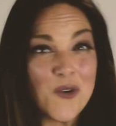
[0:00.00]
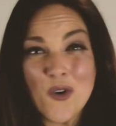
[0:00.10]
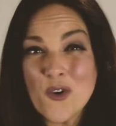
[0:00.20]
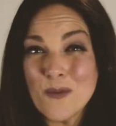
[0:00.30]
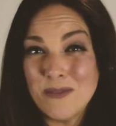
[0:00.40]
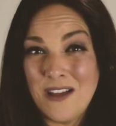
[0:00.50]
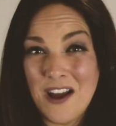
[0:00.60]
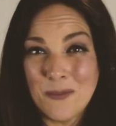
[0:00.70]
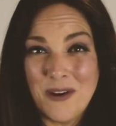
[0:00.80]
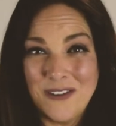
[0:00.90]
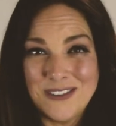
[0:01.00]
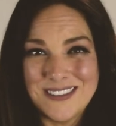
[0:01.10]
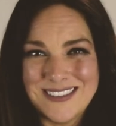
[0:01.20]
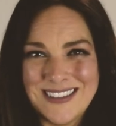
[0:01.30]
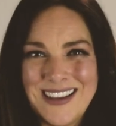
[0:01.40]
or blog
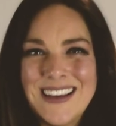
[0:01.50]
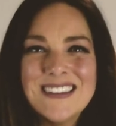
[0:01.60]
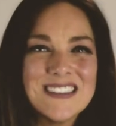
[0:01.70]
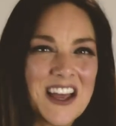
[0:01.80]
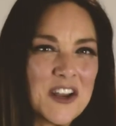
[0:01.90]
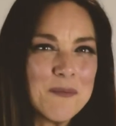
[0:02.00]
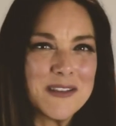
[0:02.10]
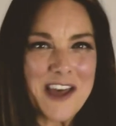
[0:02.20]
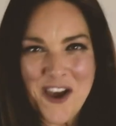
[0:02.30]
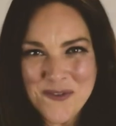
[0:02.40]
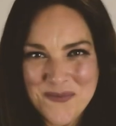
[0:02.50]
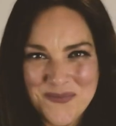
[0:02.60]
post. Sign up below.